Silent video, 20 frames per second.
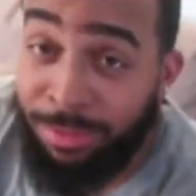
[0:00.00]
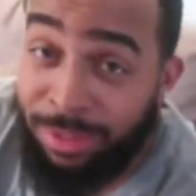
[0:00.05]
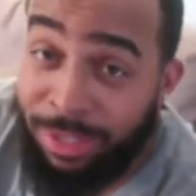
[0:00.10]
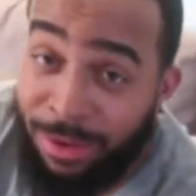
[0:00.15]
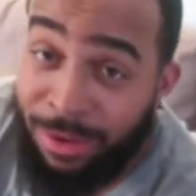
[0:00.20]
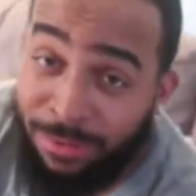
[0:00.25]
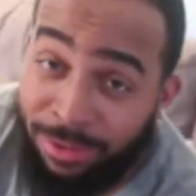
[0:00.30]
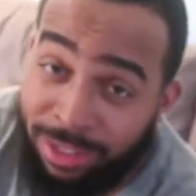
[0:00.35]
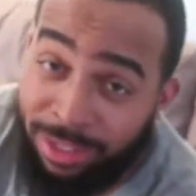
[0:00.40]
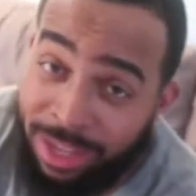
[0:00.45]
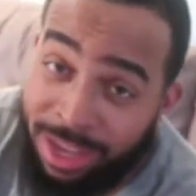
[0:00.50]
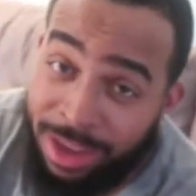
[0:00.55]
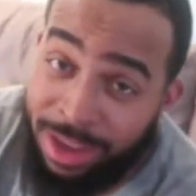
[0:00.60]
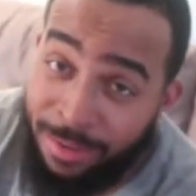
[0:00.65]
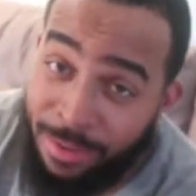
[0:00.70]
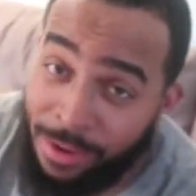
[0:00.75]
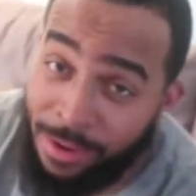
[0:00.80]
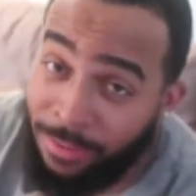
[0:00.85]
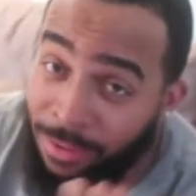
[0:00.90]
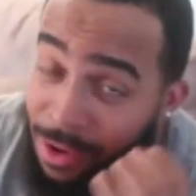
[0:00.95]

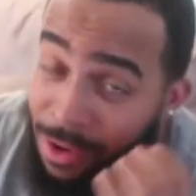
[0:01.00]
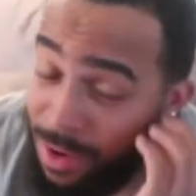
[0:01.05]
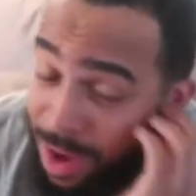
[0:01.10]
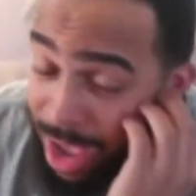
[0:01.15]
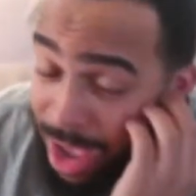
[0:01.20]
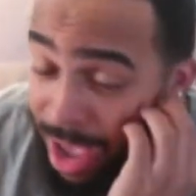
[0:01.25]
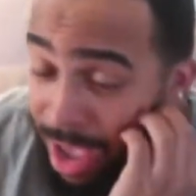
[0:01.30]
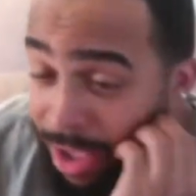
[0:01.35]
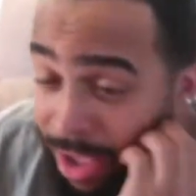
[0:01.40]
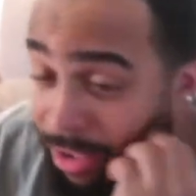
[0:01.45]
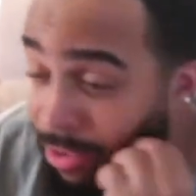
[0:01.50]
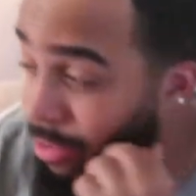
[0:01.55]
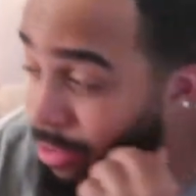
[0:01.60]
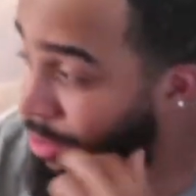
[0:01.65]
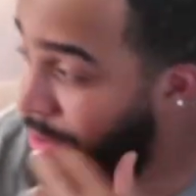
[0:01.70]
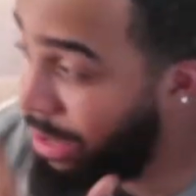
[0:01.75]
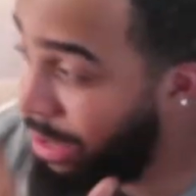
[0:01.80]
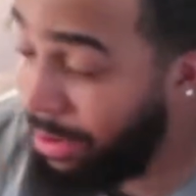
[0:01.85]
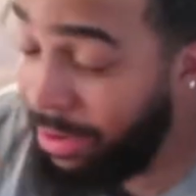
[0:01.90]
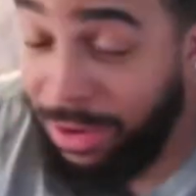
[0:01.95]
self-esteem off? Go ahead.
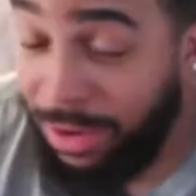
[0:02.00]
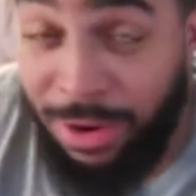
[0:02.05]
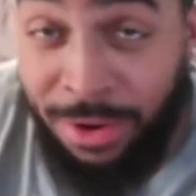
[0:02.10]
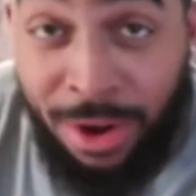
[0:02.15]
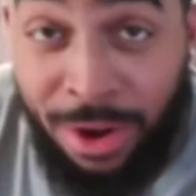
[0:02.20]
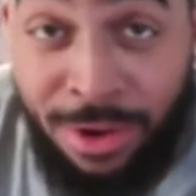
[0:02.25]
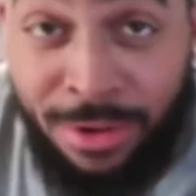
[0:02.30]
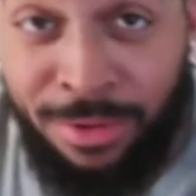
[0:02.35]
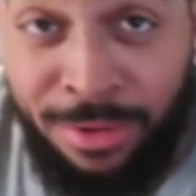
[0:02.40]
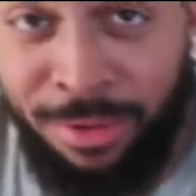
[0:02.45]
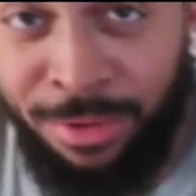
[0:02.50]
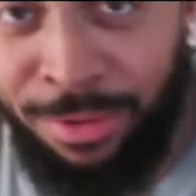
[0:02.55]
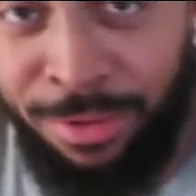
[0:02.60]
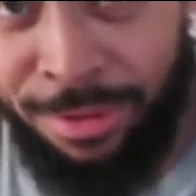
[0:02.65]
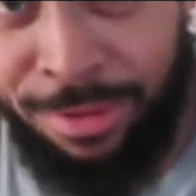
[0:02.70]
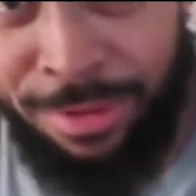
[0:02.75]
And you, you gonna go.